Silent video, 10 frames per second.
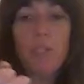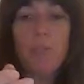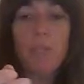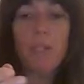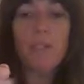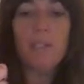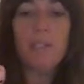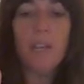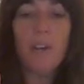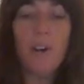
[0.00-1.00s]
and places
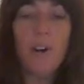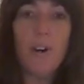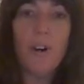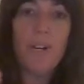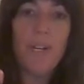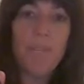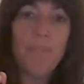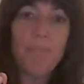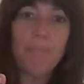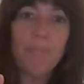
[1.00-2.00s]
that are,
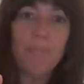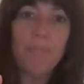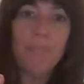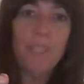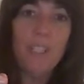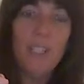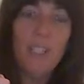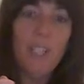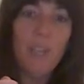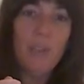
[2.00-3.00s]

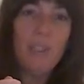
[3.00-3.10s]
you know,